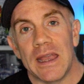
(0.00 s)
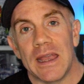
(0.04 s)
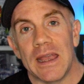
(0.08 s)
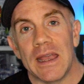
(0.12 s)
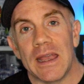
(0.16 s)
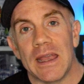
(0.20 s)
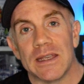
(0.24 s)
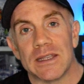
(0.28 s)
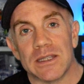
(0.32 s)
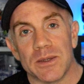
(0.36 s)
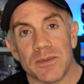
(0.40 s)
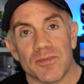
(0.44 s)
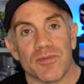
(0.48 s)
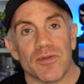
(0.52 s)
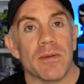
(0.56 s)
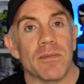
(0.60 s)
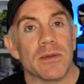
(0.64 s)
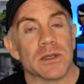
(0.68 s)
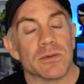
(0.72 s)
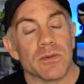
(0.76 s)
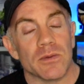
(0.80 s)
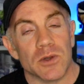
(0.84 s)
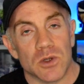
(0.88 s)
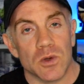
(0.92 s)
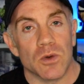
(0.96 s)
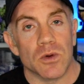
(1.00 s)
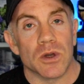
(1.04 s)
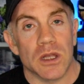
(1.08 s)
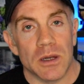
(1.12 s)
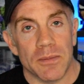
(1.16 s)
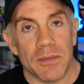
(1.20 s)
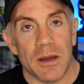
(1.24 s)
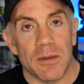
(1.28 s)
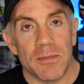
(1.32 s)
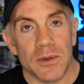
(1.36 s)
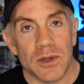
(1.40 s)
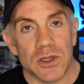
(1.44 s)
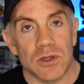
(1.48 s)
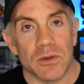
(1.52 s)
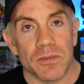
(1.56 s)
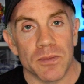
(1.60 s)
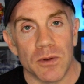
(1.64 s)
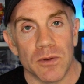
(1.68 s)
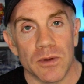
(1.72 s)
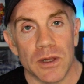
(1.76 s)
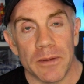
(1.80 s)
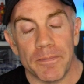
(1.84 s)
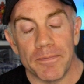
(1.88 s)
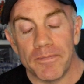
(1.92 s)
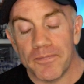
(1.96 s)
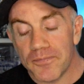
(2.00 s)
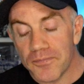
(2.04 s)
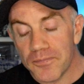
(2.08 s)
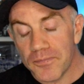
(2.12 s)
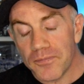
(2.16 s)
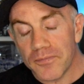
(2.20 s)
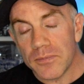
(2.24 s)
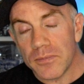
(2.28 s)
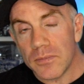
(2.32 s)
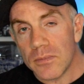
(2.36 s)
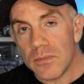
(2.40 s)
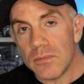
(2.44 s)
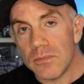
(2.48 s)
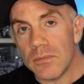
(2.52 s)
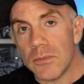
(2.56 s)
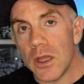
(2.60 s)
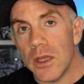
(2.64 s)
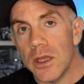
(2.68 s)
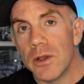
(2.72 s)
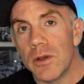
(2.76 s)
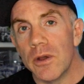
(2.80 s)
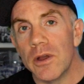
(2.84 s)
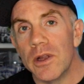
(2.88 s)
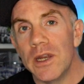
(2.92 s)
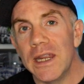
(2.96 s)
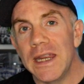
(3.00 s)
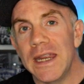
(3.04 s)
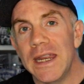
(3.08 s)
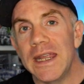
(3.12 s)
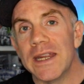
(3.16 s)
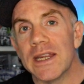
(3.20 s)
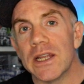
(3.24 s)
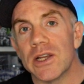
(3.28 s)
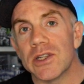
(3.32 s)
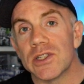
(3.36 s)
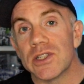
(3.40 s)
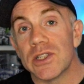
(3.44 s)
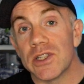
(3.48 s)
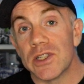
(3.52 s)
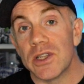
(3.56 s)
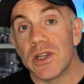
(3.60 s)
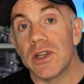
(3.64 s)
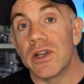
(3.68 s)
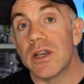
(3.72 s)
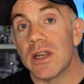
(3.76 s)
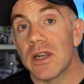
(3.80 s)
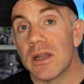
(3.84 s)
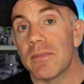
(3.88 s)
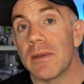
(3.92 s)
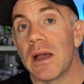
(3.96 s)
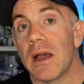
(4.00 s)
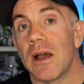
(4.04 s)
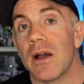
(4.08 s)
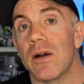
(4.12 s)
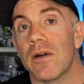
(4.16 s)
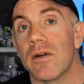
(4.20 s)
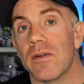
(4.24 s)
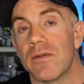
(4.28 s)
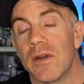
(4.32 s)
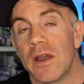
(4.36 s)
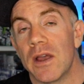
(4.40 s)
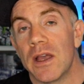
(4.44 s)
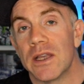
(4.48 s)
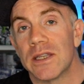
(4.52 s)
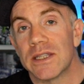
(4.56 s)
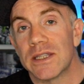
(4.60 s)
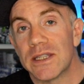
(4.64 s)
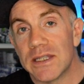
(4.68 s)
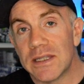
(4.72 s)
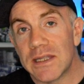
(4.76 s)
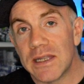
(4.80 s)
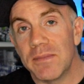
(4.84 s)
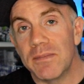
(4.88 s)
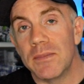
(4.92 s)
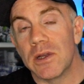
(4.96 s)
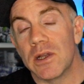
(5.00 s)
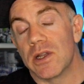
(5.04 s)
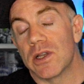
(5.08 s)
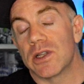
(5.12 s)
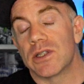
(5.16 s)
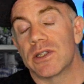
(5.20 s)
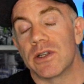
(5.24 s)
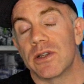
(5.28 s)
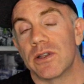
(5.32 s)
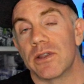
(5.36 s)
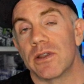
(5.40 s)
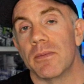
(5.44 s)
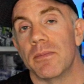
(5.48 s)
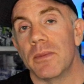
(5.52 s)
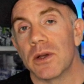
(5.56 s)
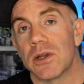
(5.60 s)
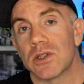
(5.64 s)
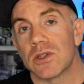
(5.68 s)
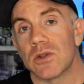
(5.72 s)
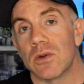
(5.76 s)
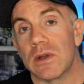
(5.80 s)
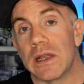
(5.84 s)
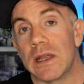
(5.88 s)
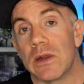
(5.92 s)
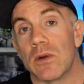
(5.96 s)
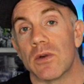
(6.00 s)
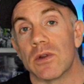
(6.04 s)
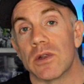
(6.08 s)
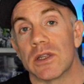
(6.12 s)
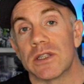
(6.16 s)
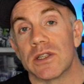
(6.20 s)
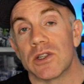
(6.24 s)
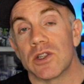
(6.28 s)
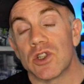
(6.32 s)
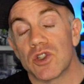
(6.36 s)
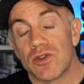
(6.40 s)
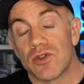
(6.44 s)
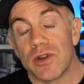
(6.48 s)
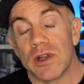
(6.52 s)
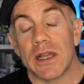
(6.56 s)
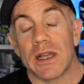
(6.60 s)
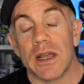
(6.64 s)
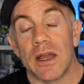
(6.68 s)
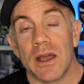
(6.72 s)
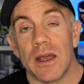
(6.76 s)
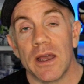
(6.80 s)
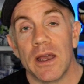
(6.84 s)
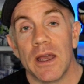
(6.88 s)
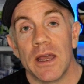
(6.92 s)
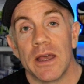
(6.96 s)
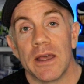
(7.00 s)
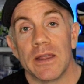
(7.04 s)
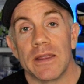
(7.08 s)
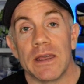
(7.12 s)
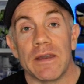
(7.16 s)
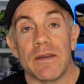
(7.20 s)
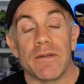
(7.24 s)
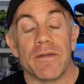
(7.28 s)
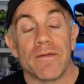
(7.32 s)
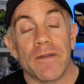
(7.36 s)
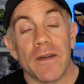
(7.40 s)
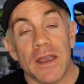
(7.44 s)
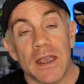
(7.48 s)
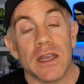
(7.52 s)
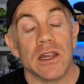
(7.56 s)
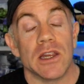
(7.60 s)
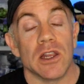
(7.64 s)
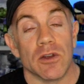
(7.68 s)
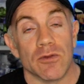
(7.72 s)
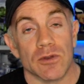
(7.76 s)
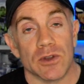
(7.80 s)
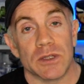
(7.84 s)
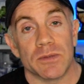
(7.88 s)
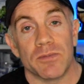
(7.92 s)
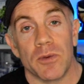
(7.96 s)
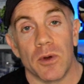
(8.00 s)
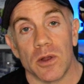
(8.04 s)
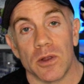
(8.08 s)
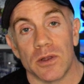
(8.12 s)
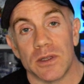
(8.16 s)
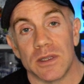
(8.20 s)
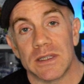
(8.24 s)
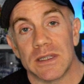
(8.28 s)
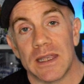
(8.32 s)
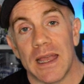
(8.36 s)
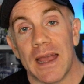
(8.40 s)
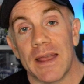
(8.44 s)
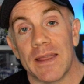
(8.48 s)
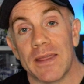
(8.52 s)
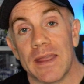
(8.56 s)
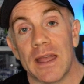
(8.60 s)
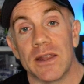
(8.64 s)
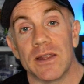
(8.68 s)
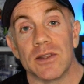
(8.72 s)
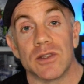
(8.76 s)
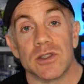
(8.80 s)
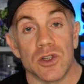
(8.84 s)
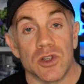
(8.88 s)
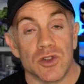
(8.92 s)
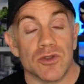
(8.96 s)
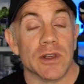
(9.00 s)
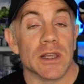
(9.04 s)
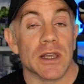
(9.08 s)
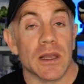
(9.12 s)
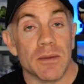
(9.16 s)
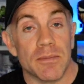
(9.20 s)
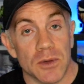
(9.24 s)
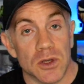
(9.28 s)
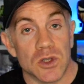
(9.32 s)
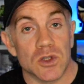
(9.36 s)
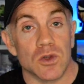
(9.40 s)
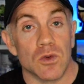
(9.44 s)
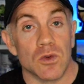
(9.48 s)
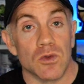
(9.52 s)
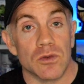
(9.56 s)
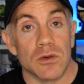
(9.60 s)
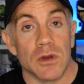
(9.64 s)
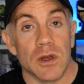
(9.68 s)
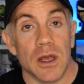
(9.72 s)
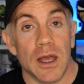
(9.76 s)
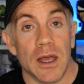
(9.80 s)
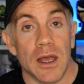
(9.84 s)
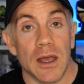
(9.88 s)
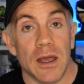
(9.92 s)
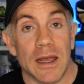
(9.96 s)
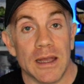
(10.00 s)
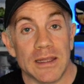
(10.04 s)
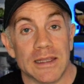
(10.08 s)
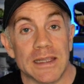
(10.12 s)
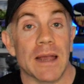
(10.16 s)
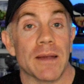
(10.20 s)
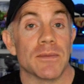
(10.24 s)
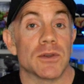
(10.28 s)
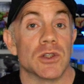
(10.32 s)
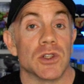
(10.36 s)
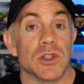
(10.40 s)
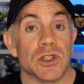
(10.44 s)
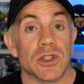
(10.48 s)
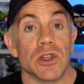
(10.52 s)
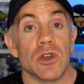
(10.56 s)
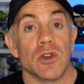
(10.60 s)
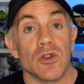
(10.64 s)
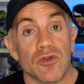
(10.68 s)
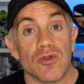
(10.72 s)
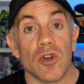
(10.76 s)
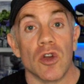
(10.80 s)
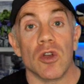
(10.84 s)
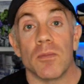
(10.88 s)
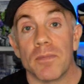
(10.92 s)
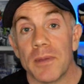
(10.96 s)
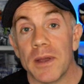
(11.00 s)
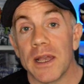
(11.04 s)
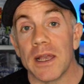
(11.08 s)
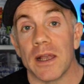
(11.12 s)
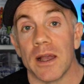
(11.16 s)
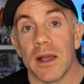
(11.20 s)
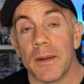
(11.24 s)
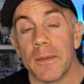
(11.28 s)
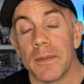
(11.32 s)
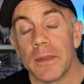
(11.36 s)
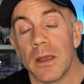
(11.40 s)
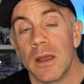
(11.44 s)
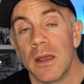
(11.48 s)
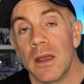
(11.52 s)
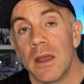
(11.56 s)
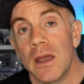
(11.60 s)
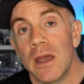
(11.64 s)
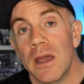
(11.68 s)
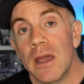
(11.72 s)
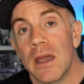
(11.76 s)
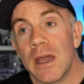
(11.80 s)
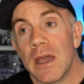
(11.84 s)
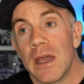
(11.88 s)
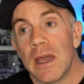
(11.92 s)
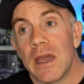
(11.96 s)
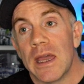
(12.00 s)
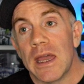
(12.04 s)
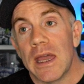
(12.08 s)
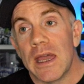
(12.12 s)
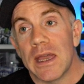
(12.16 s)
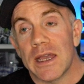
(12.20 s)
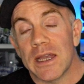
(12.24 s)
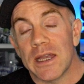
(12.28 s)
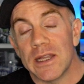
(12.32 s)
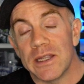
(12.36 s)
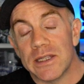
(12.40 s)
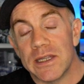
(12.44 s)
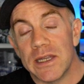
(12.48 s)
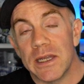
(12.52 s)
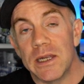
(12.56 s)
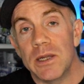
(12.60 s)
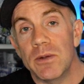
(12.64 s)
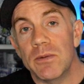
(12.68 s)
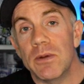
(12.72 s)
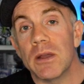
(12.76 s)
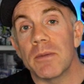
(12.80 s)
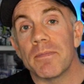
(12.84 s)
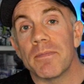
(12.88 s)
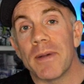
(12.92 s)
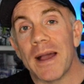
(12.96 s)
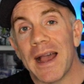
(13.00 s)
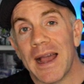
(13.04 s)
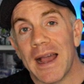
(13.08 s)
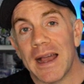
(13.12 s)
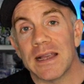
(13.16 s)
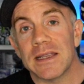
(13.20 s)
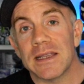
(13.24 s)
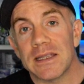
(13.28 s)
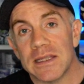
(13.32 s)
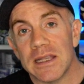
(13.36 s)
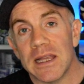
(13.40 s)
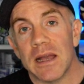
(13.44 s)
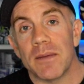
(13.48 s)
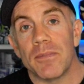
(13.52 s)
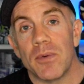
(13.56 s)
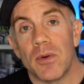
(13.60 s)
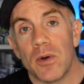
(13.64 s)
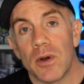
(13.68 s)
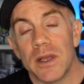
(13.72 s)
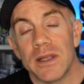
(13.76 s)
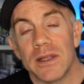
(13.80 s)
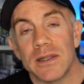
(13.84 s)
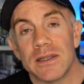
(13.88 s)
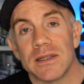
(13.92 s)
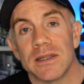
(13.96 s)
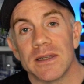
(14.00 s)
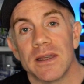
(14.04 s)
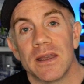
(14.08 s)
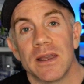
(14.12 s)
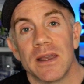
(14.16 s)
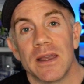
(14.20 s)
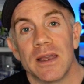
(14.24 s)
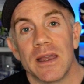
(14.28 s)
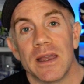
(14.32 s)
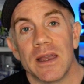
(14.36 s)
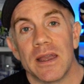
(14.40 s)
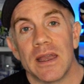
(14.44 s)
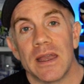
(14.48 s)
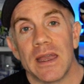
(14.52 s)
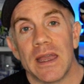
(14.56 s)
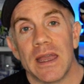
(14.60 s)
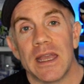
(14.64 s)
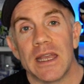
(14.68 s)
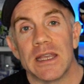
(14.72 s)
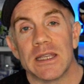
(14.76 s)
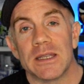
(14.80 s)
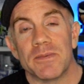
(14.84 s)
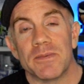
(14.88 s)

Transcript: is the premise when we're talking about muscle building. You only need a certain amount of stimulus to the muscle in order to trigger the failure response and then to trigger muscle uh, adaptation, so you grow bigger. Continuing past that point is